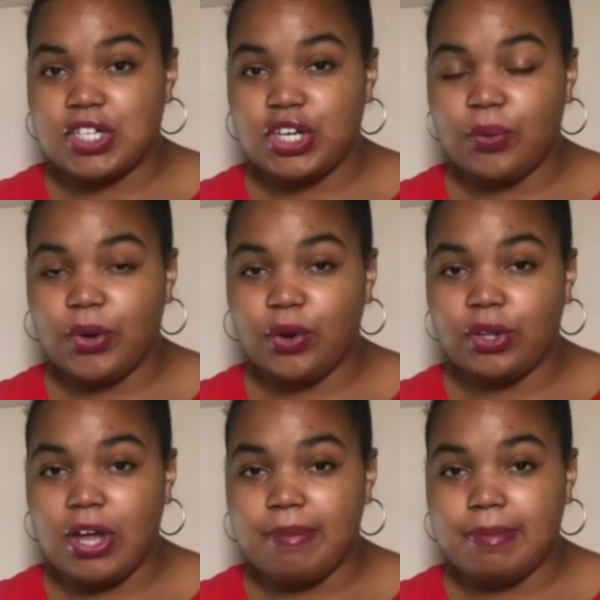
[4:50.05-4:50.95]
Do you know what
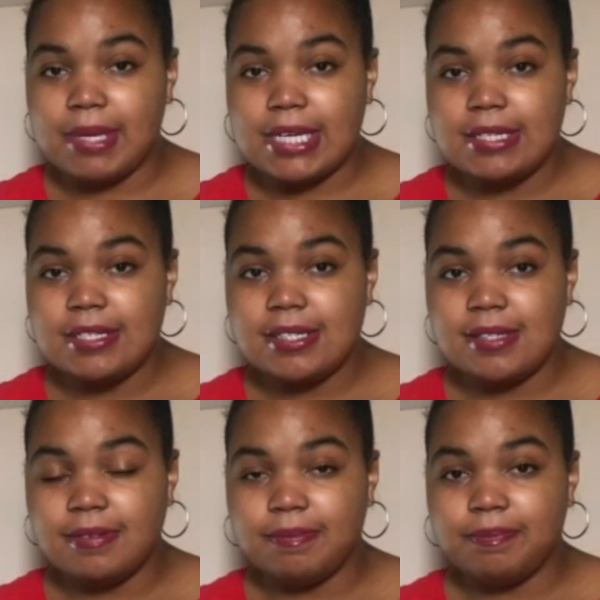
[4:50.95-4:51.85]
Oklahoma
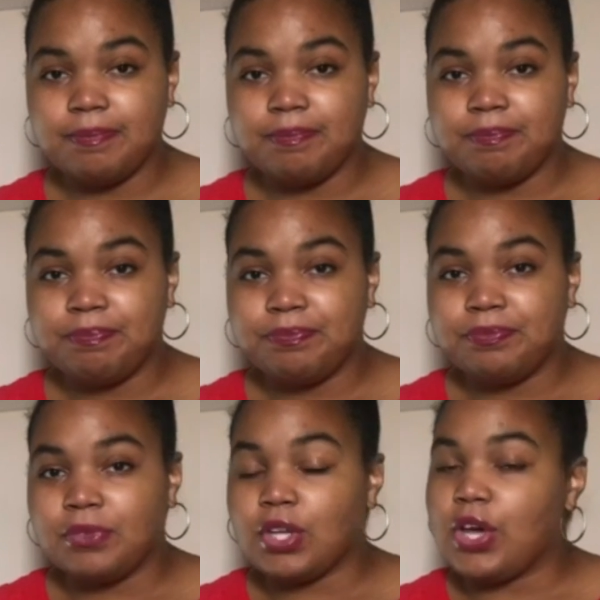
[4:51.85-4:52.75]
means?
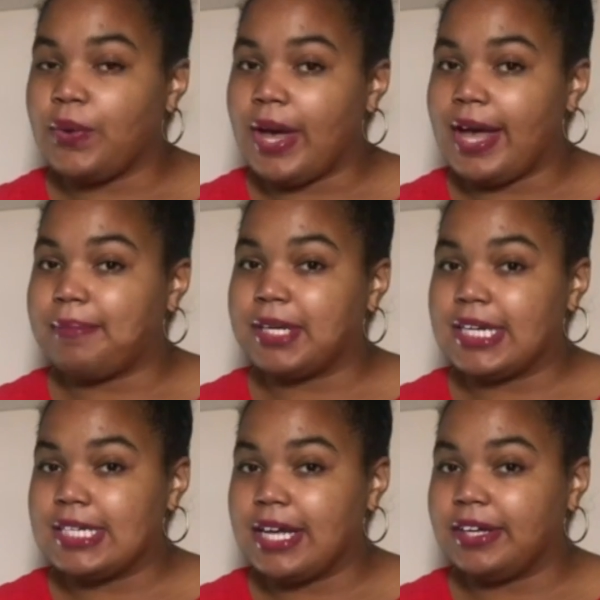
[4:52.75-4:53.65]
Okay, I'm going
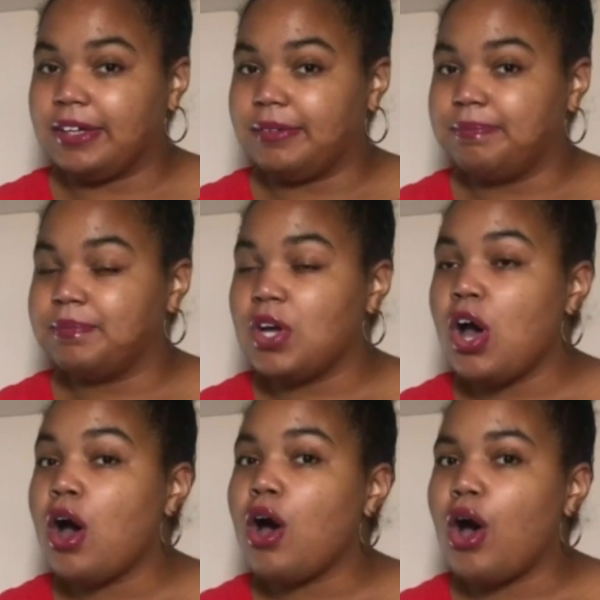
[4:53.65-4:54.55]
to tell you.
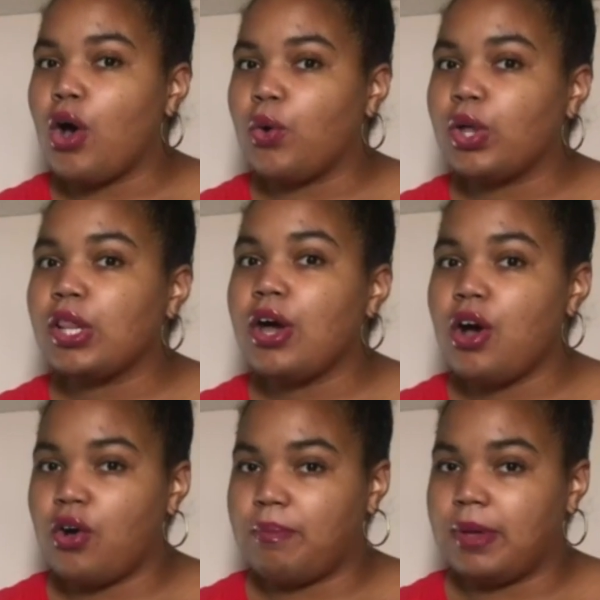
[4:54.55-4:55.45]

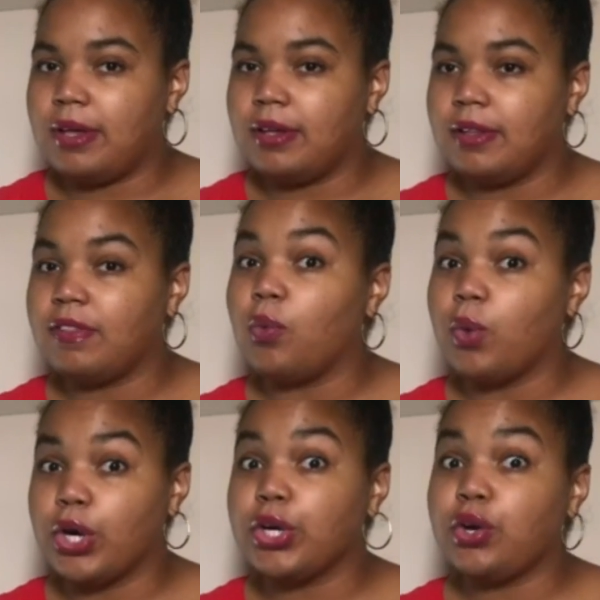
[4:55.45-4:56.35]
Oklahoma, the
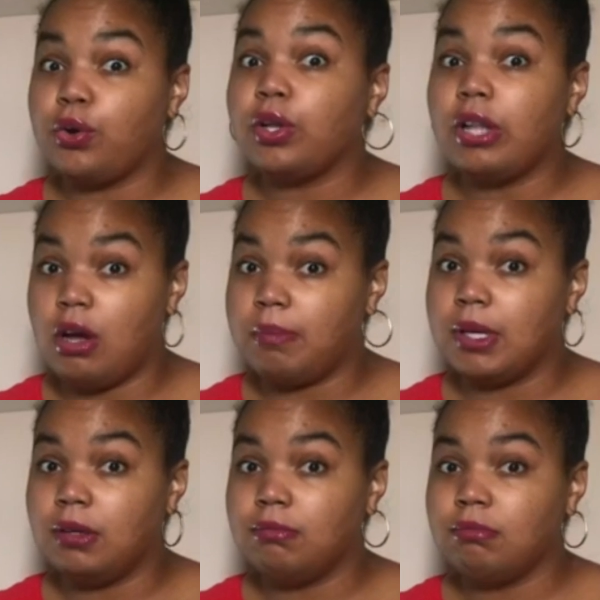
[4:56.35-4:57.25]
word
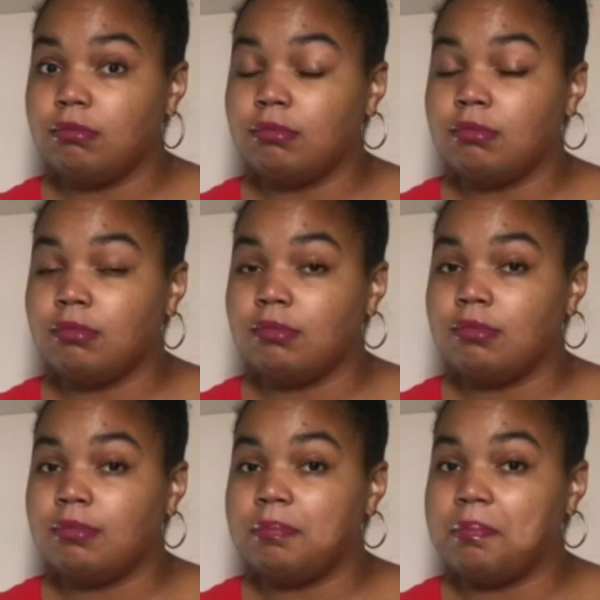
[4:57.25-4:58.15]
Oklahoma,
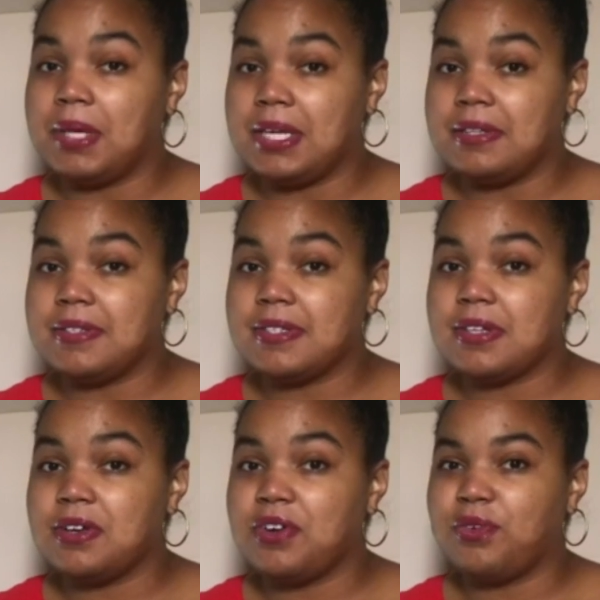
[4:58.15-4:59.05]
means
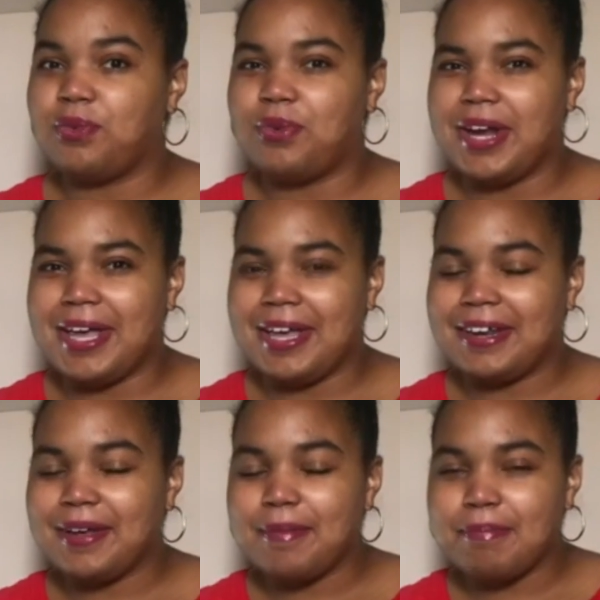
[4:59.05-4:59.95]

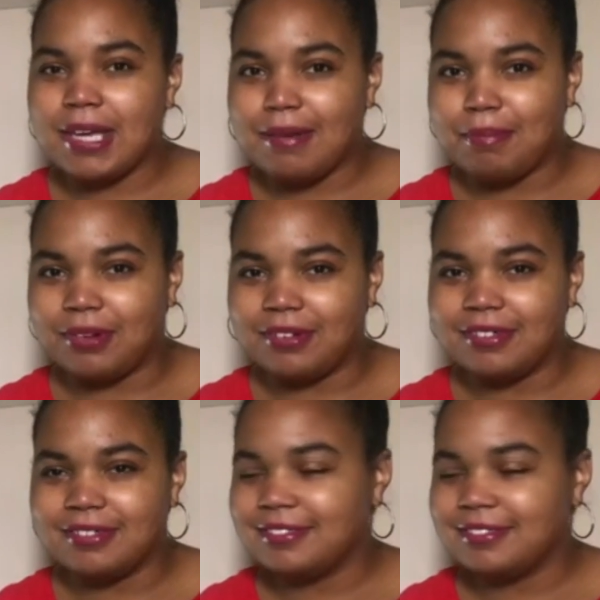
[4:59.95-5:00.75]
red people.